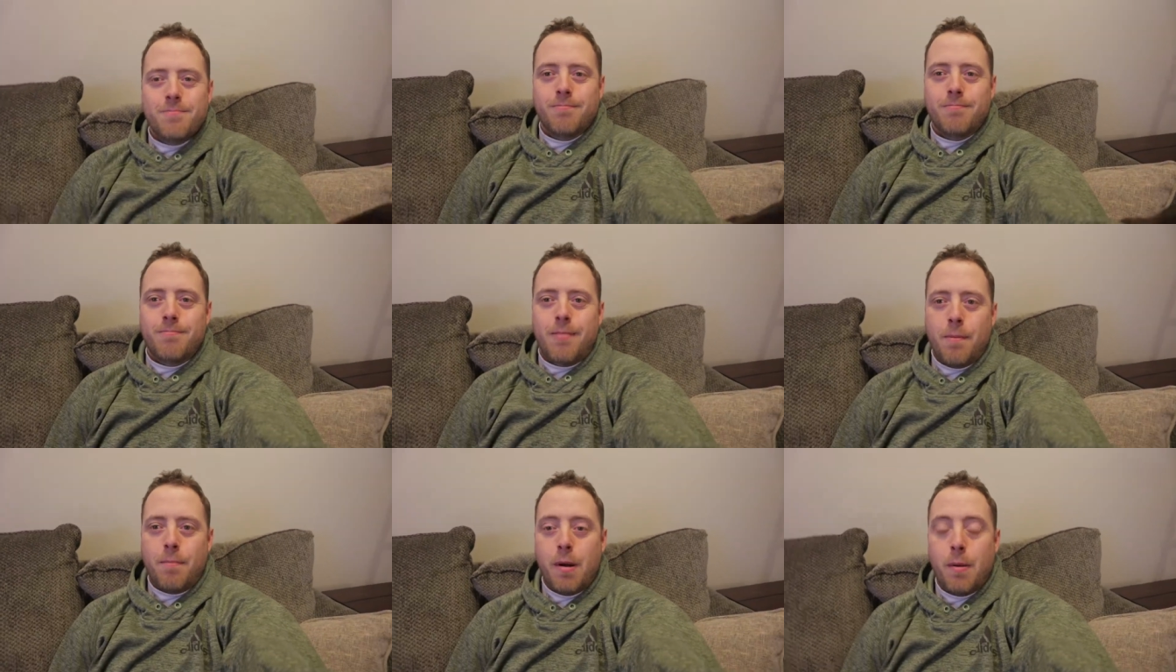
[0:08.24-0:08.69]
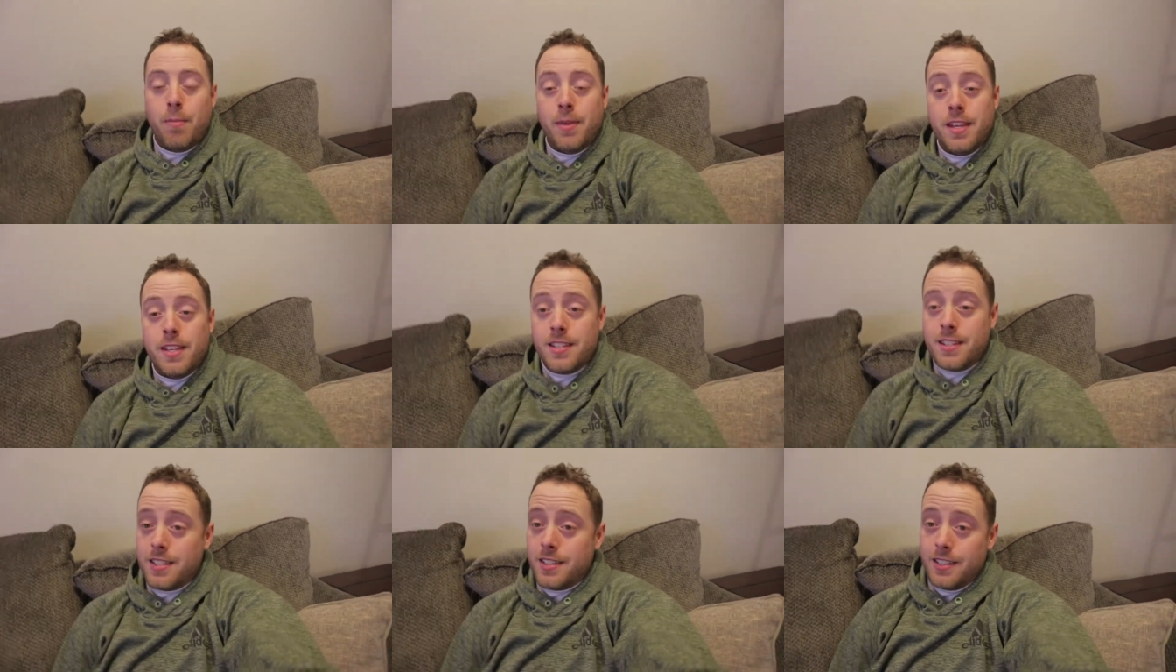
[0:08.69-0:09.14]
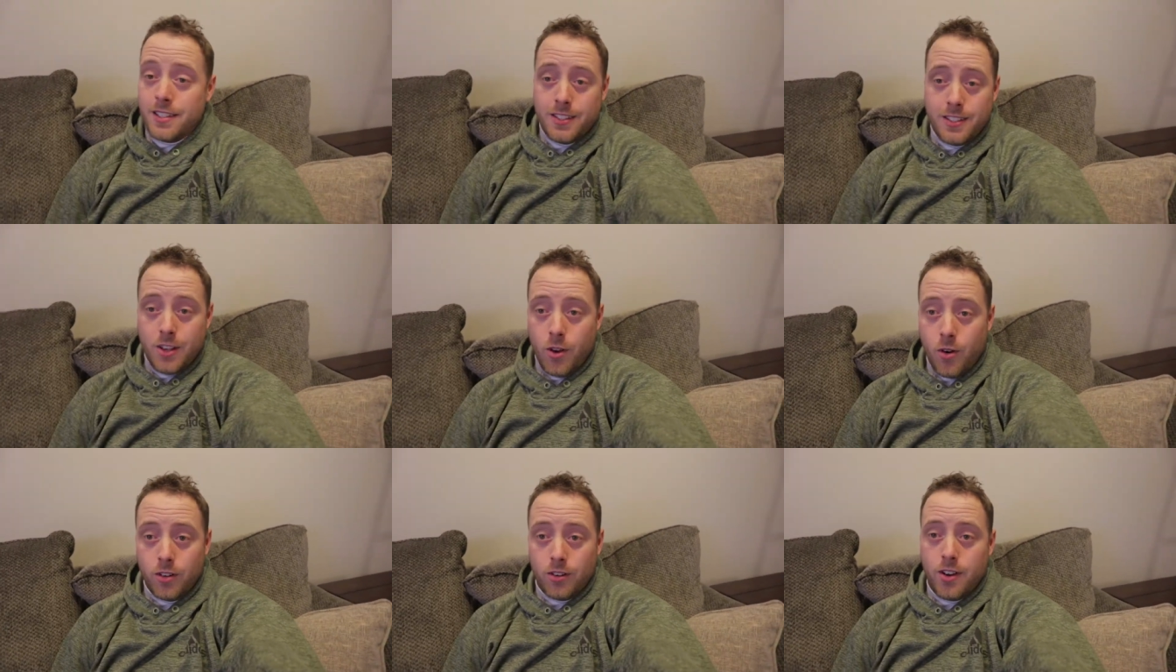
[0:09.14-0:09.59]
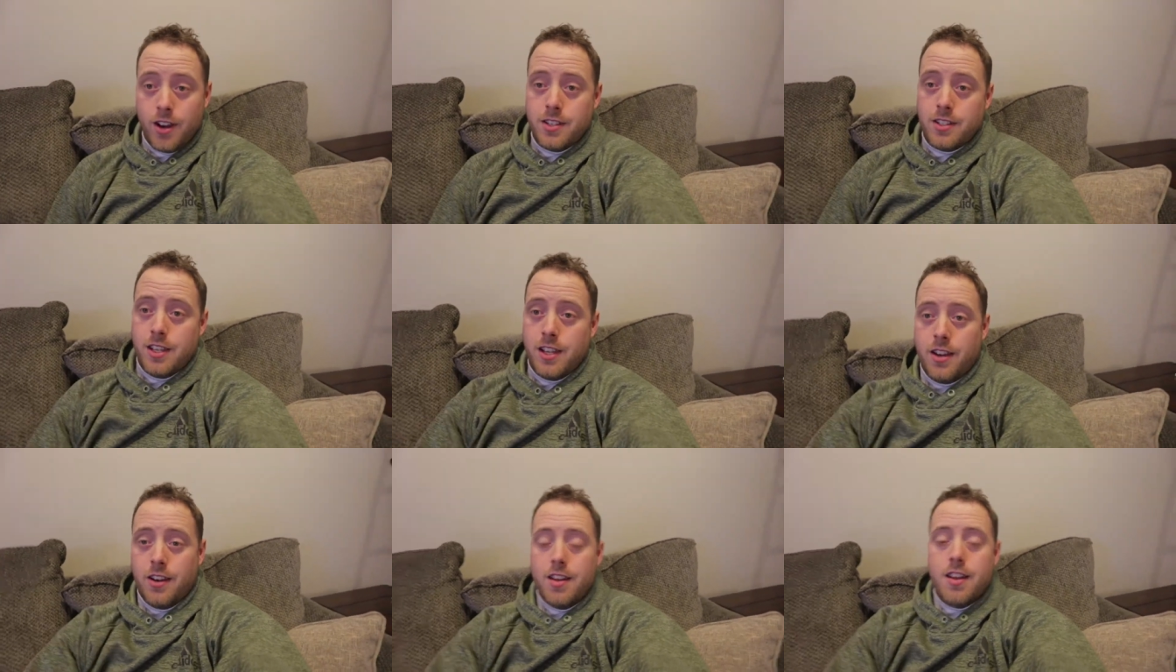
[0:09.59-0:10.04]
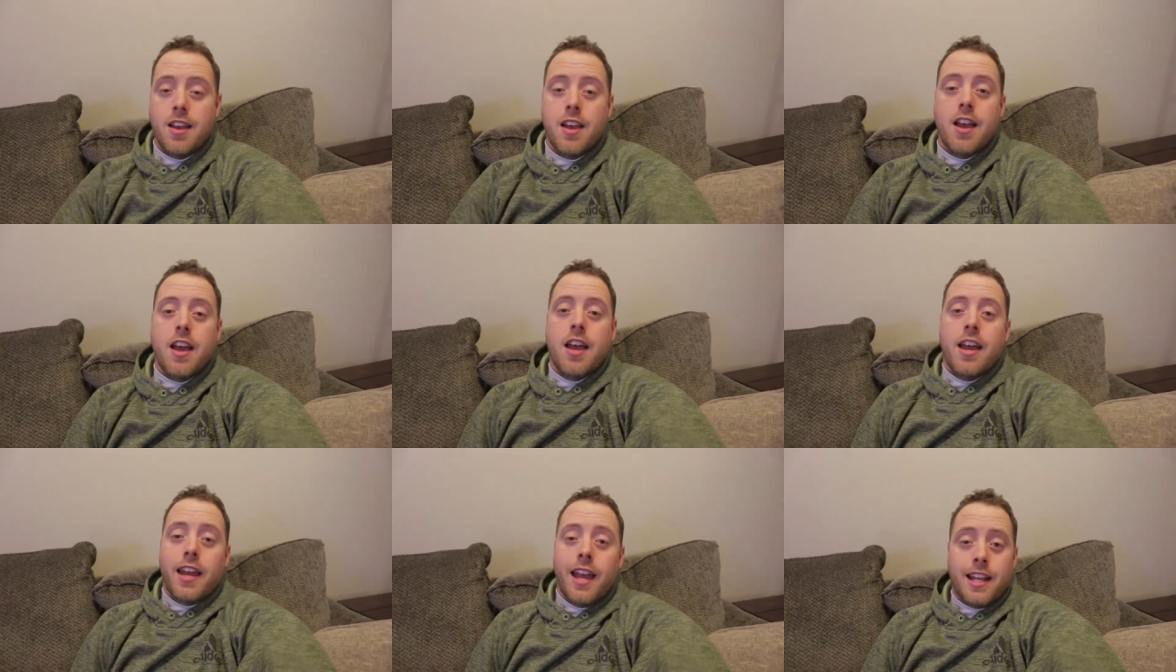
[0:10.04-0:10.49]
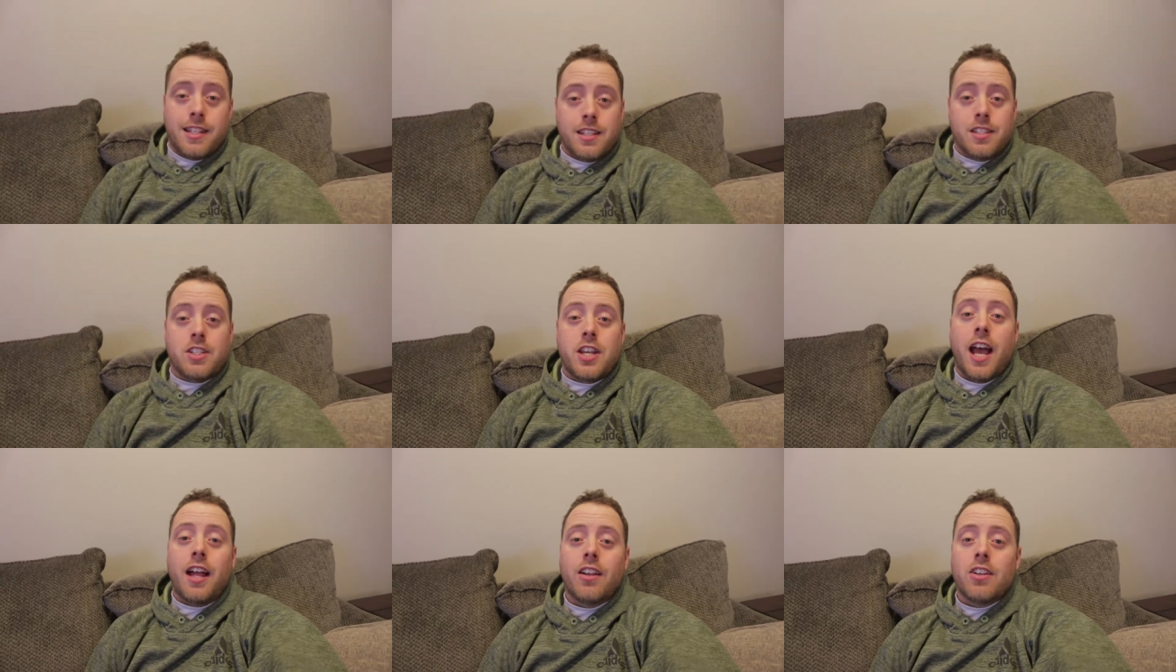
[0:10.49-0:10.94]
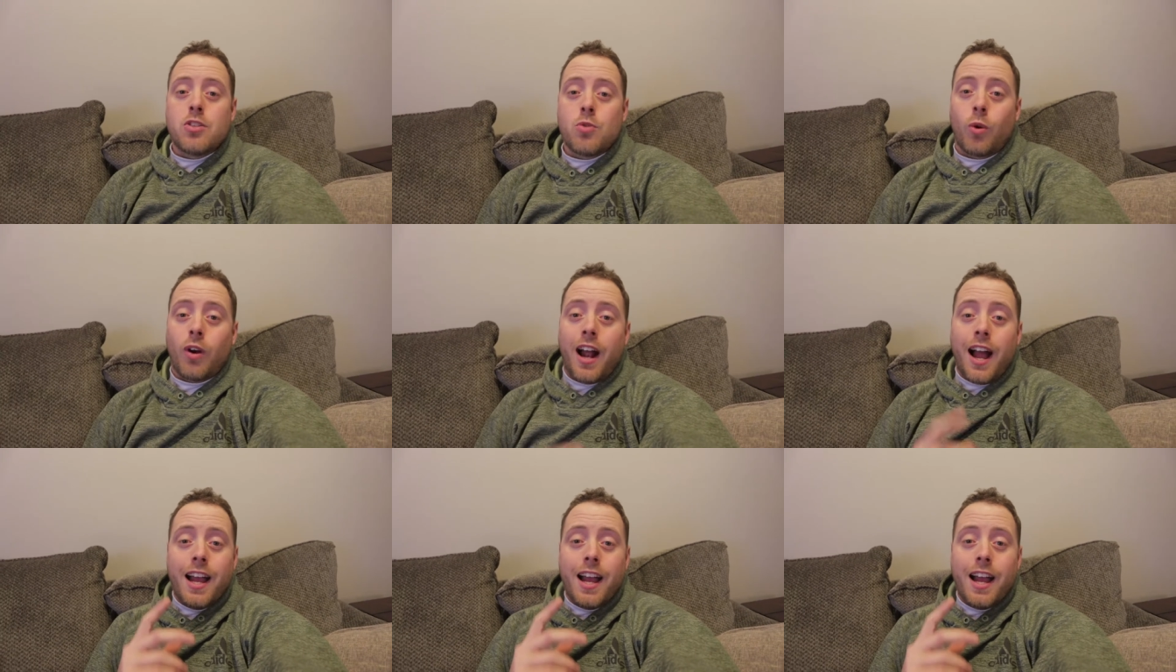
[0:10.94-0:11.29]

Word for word: My puppy's going crazy here. It's a challenge where